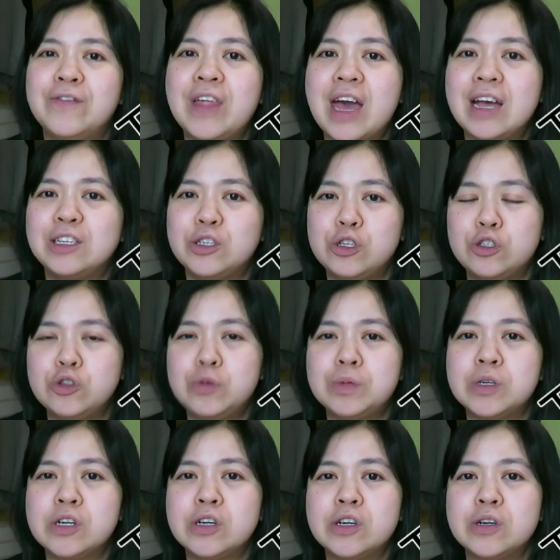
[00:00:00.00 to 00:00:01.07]
that
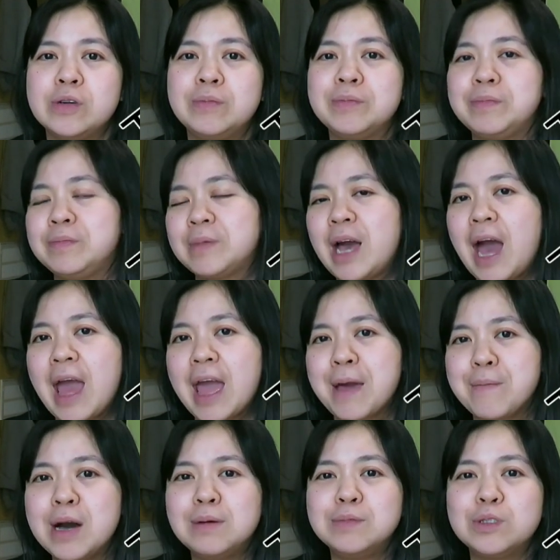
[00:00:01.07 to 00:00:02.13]
YouTuber,
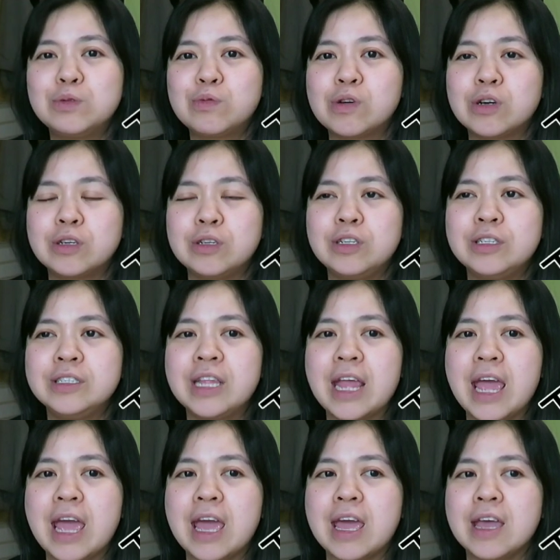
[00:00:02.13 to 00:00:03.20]
A Mom's World,
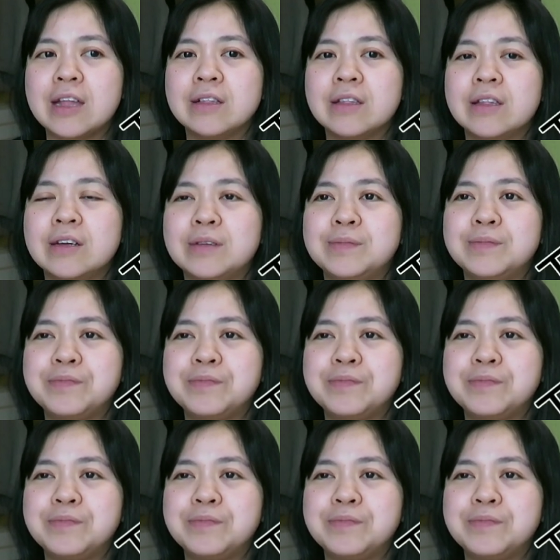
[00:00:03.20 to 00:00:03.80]
and